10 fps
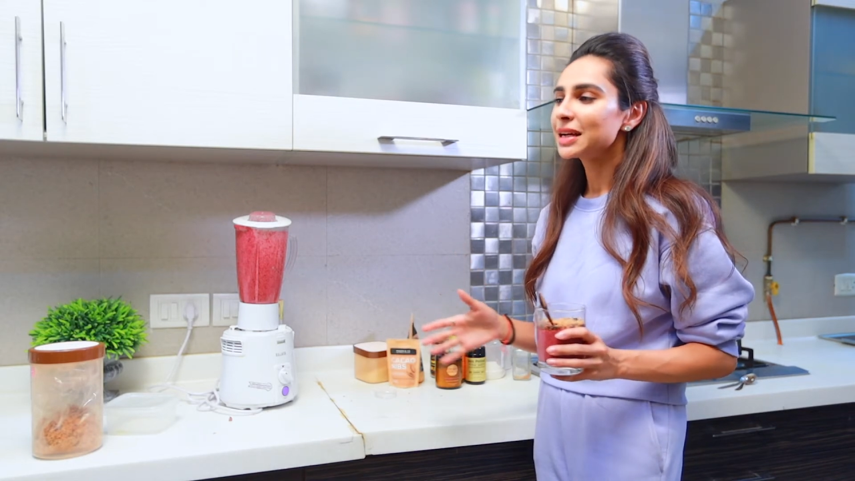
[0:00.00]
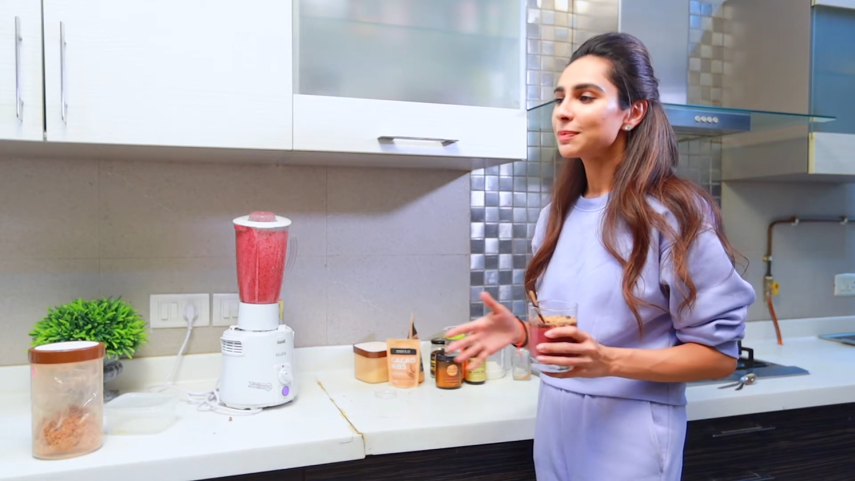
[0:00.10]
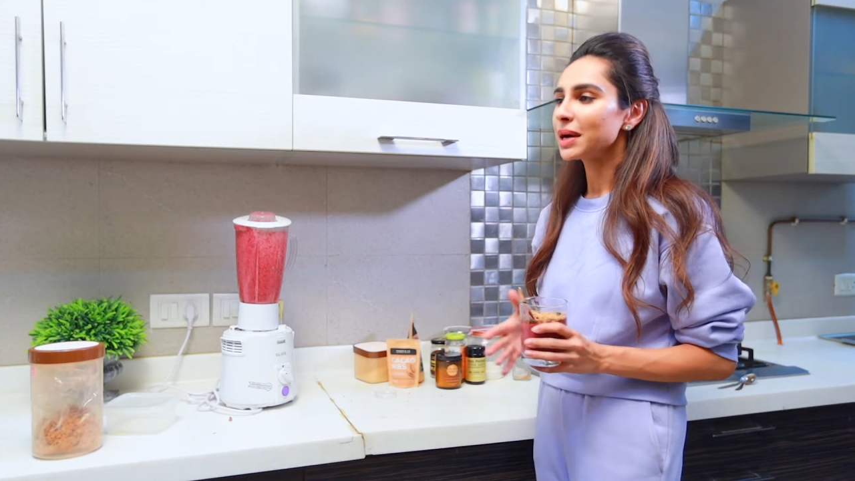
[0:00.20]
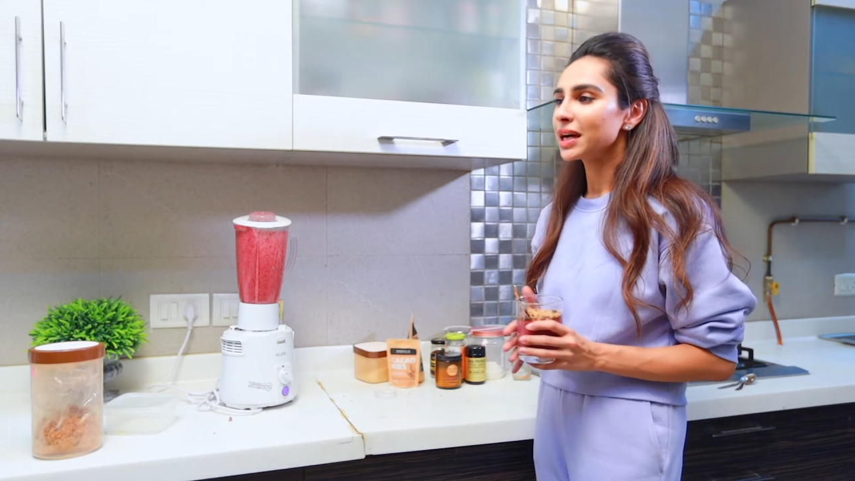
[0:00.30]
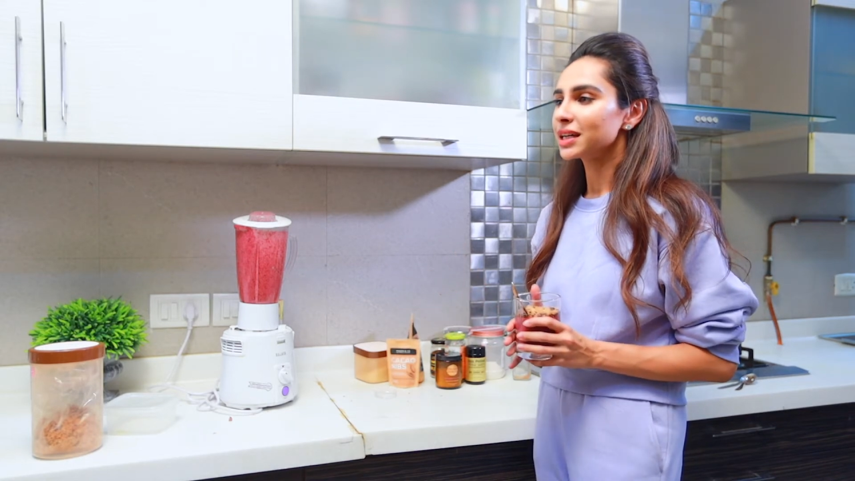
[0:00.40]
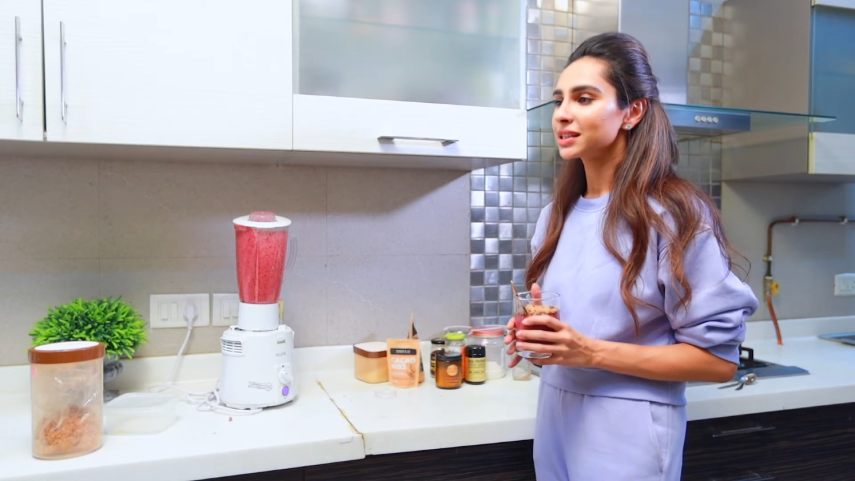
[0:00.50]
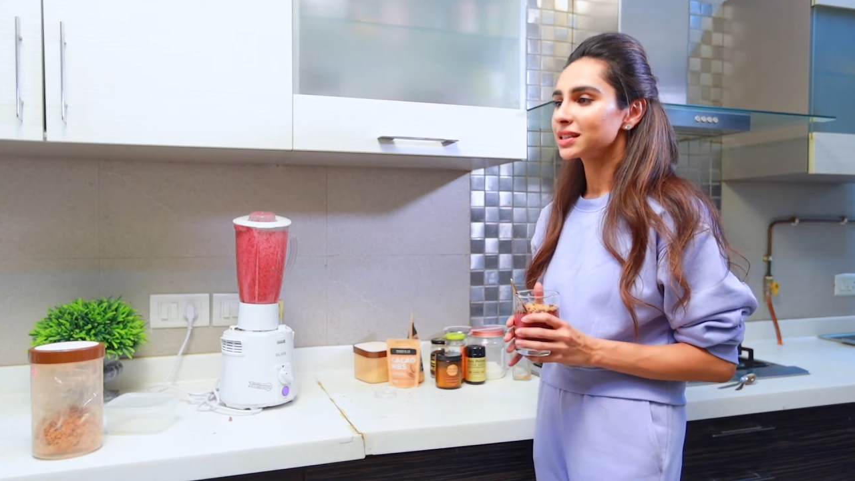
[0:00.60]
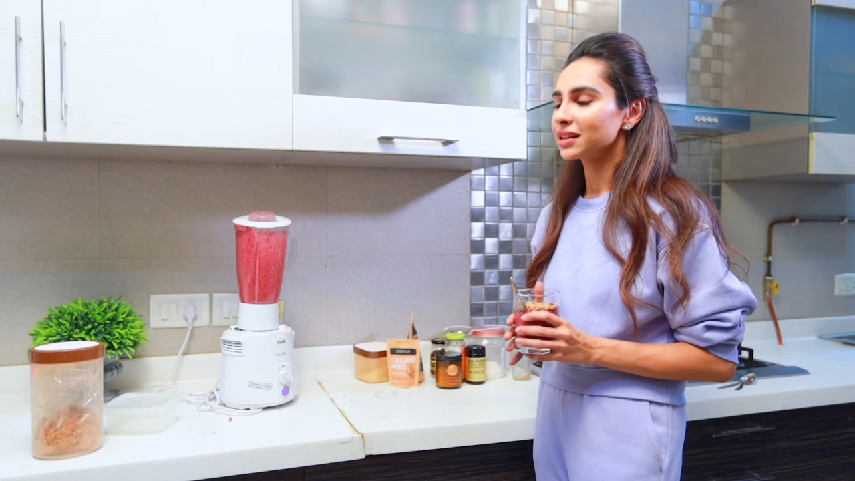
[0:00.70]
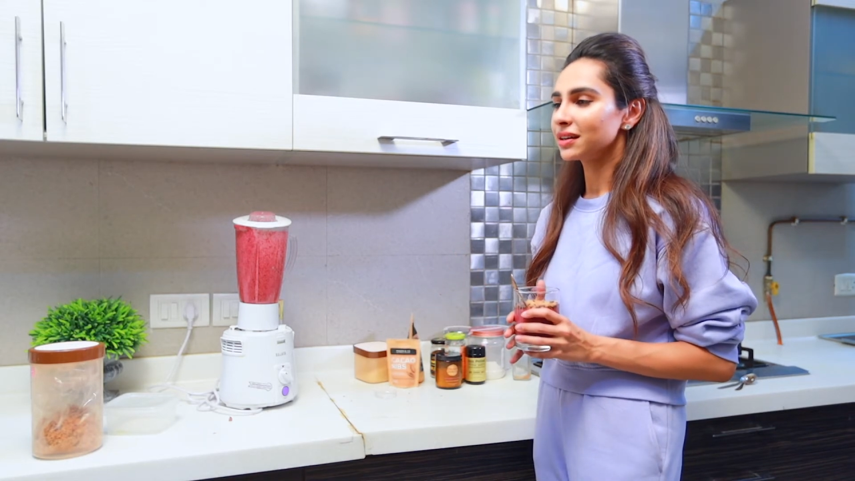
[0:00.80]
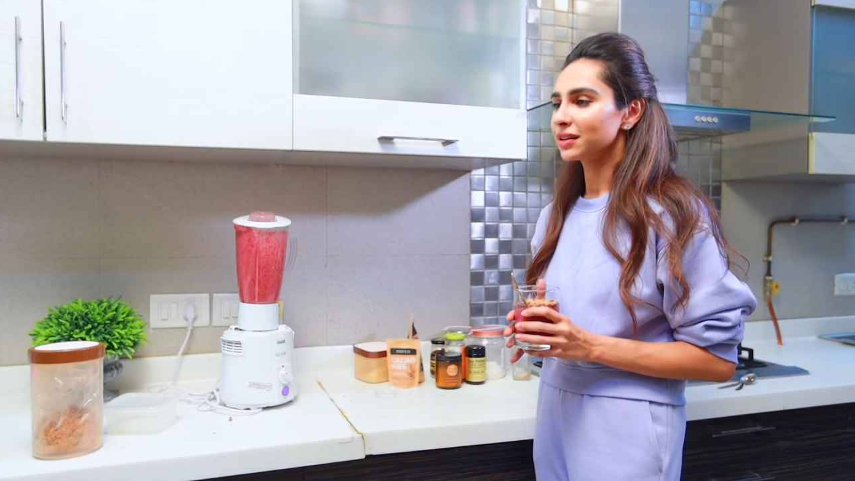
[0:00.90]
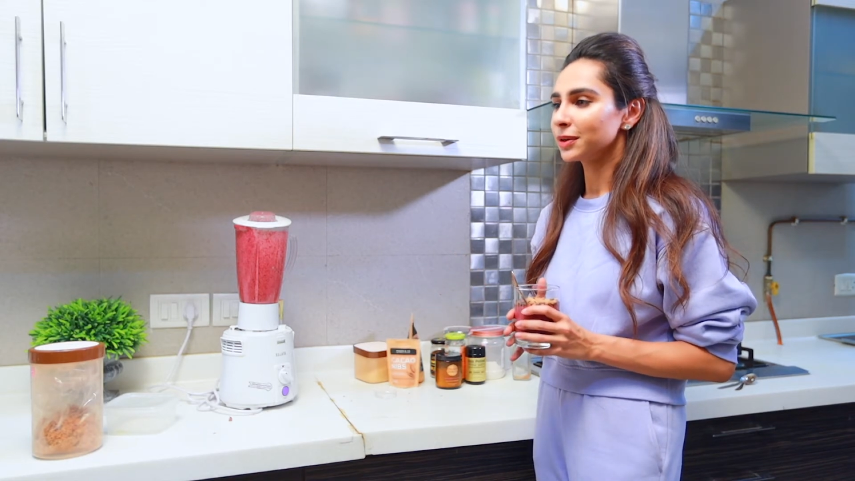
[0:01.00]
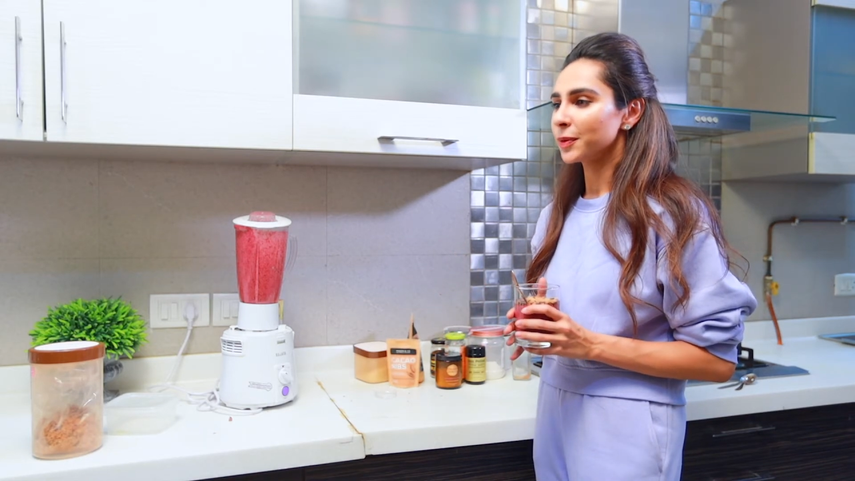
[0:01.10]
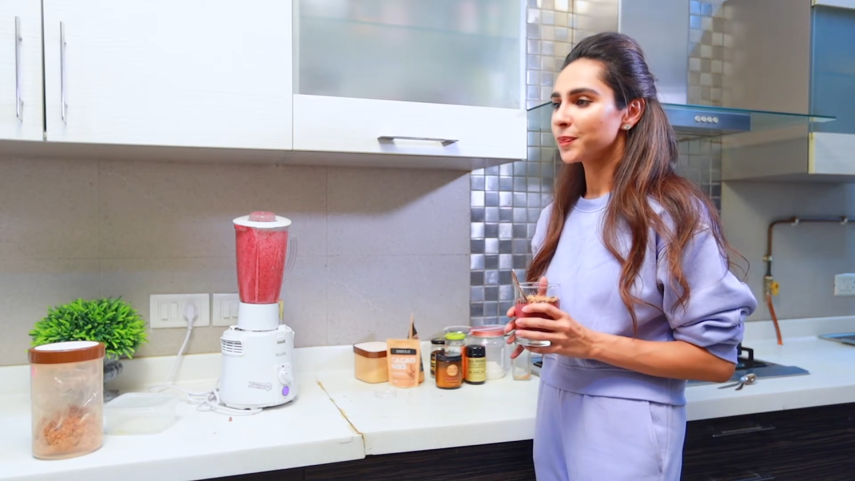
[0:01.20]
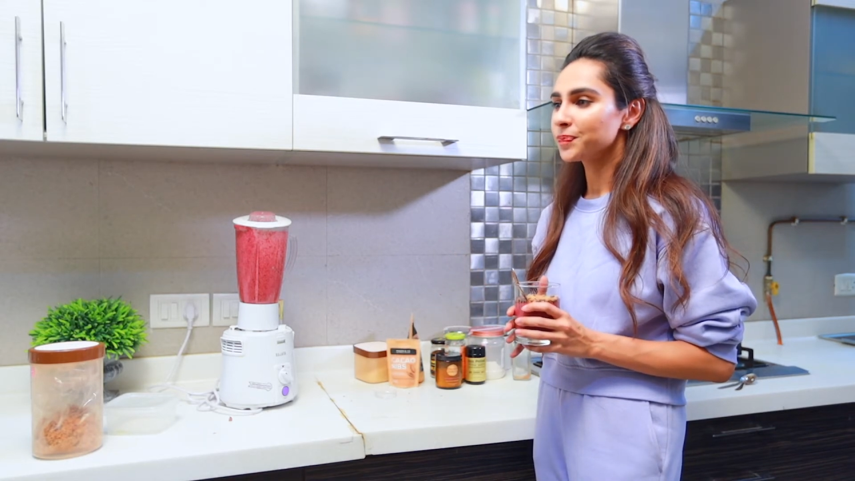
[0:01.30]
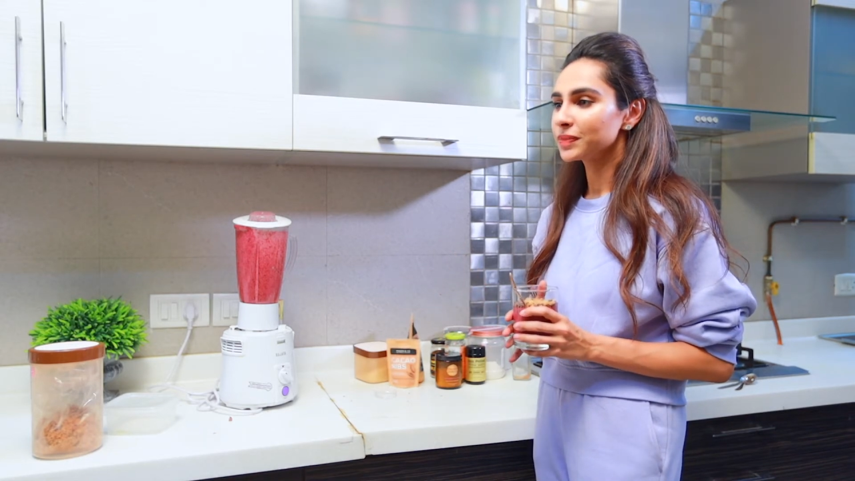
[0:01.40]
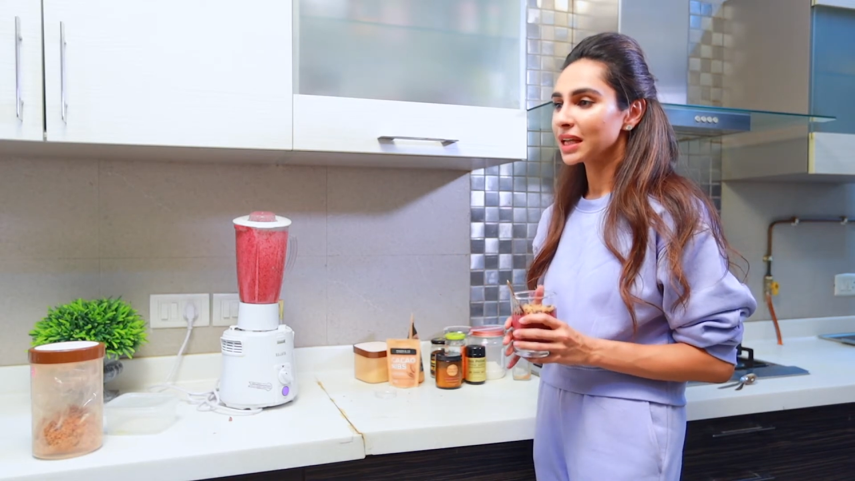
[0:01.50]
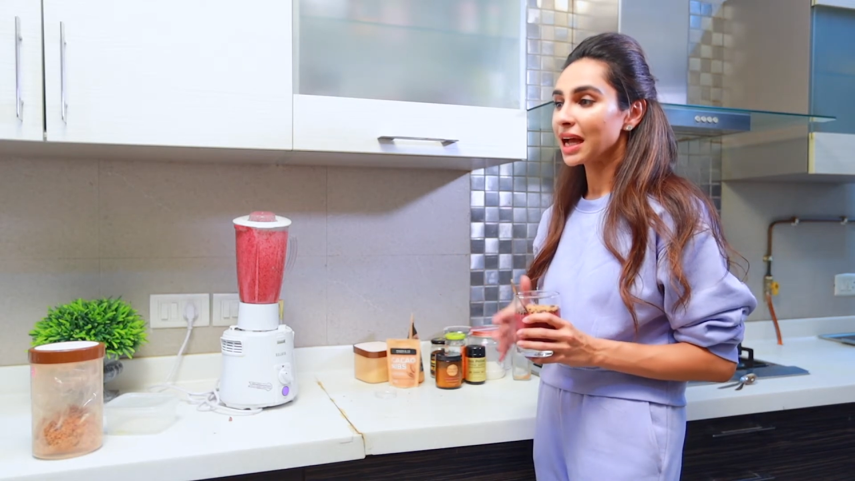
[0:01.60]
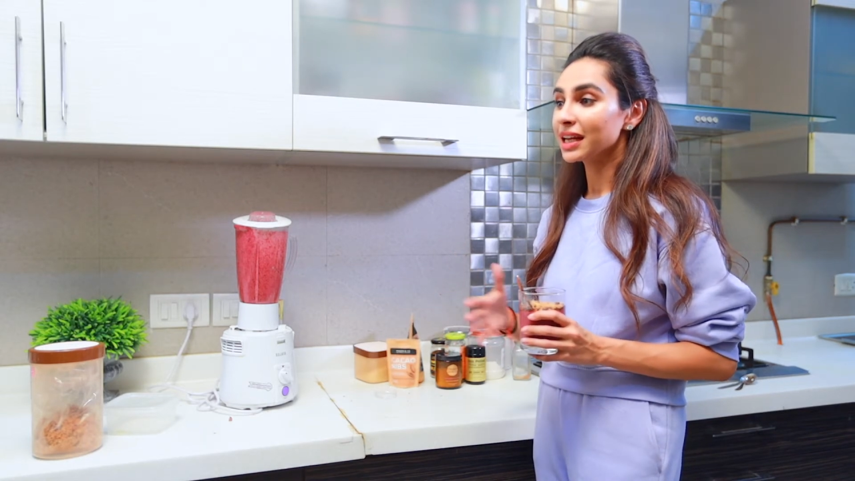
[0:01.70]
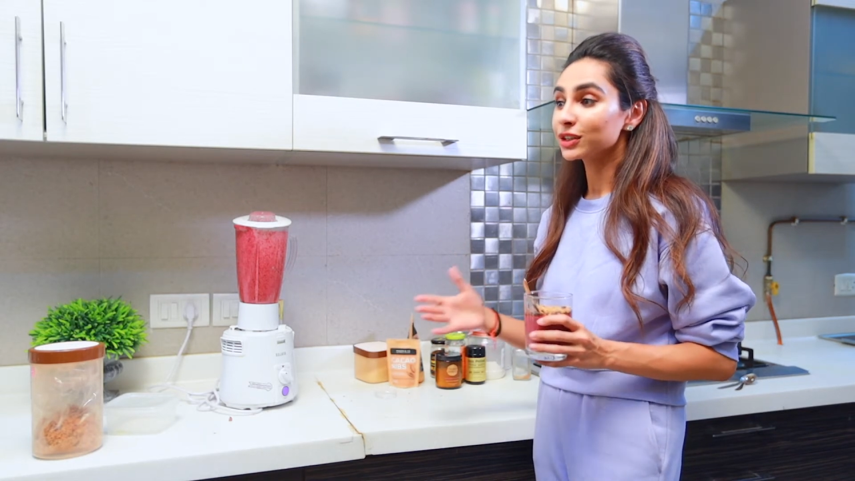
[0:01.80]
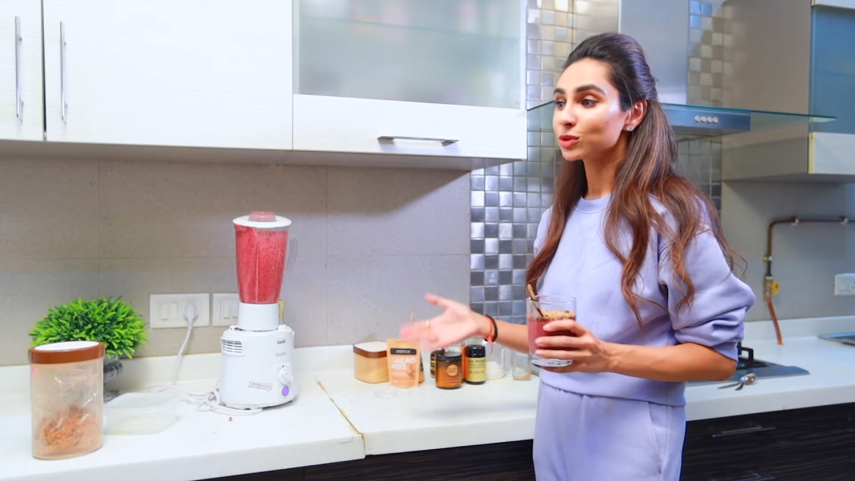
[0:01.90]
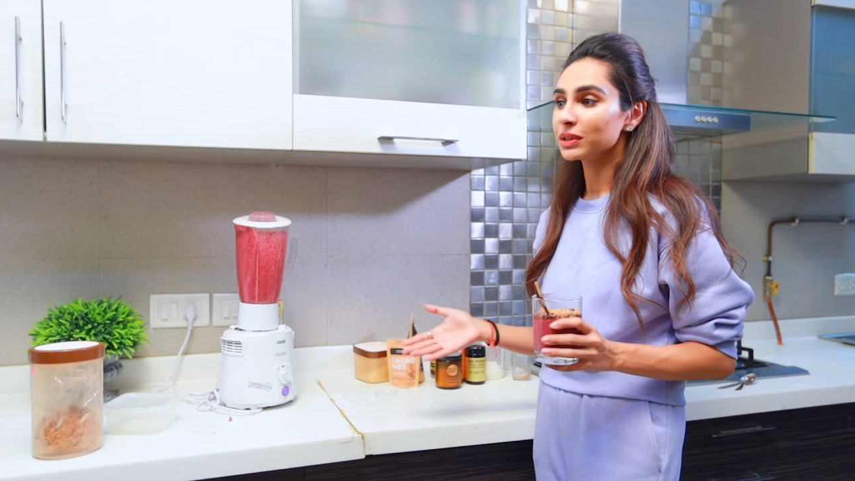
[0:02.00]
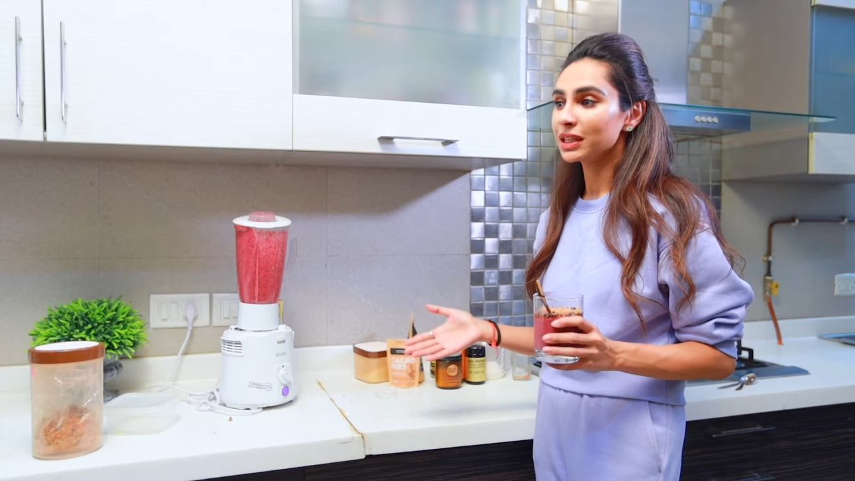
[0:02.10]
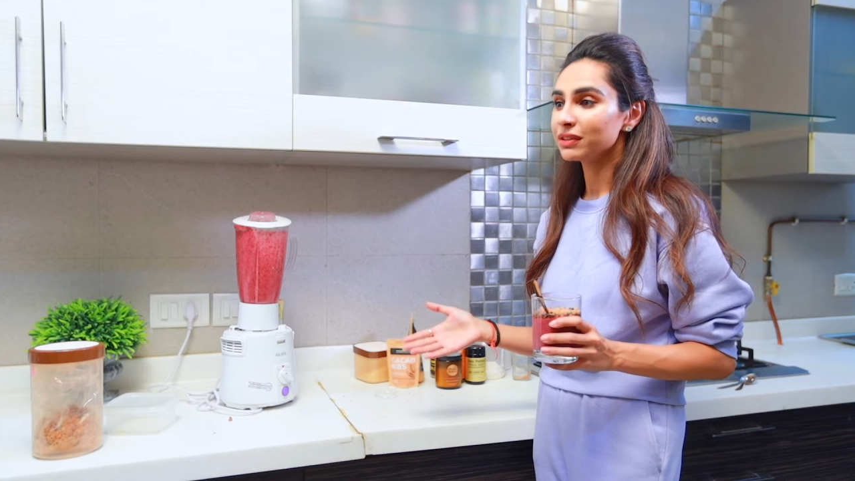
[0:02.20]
but I like to believe,